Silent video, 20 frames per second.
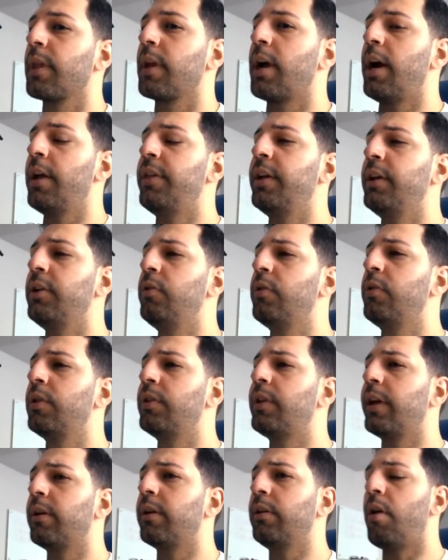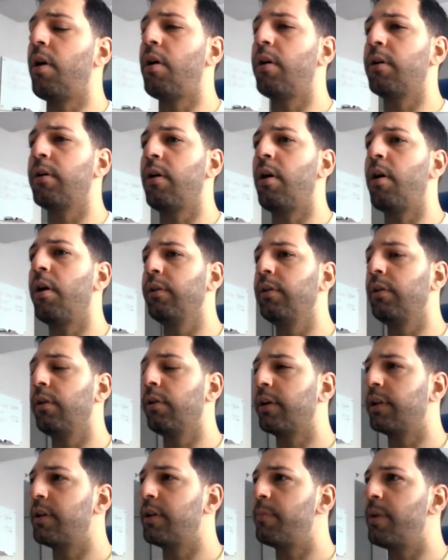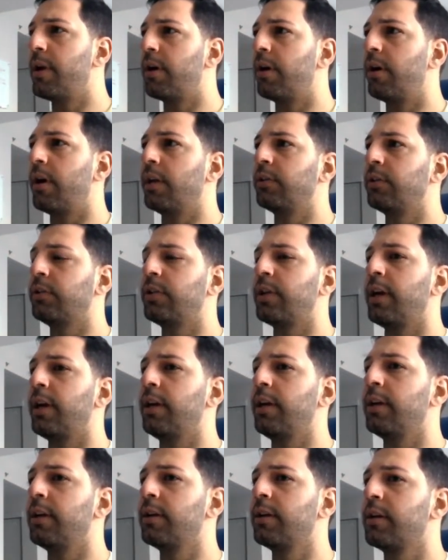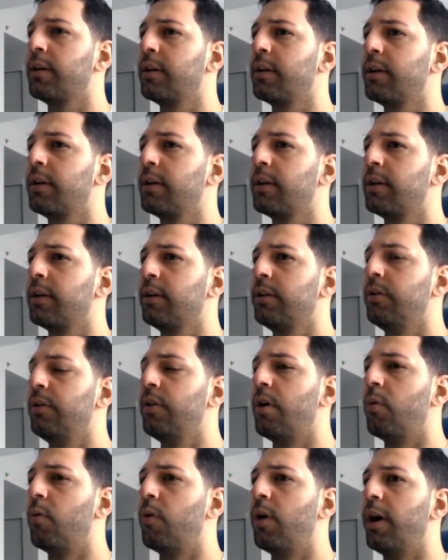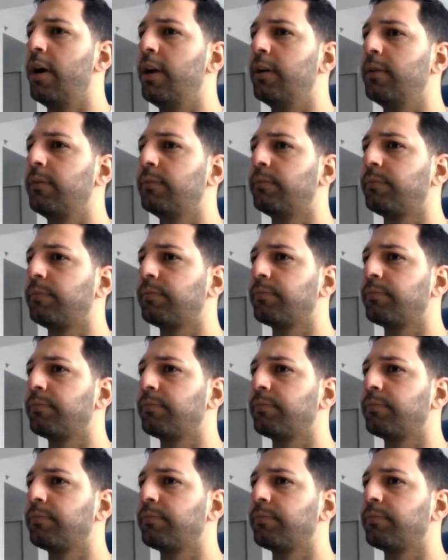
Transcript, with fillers: I think you can take a long, hard look in the mirror and say, you know what?